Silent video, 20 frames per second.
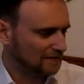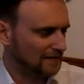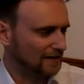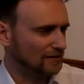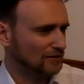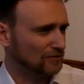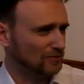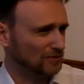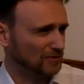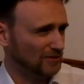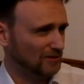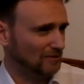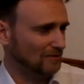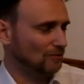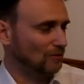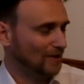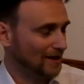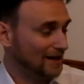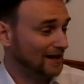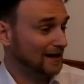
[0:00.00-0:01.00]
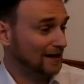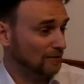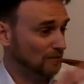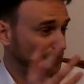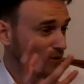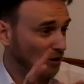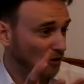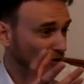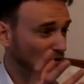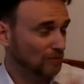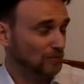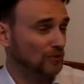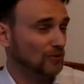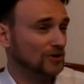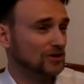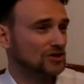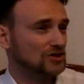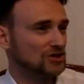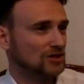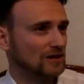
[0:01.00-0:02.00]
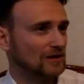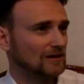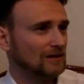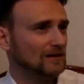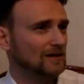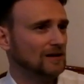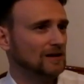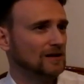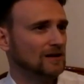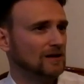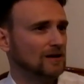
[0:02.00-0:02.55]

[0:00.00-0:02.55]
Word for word: I already had a PowerPoint channel,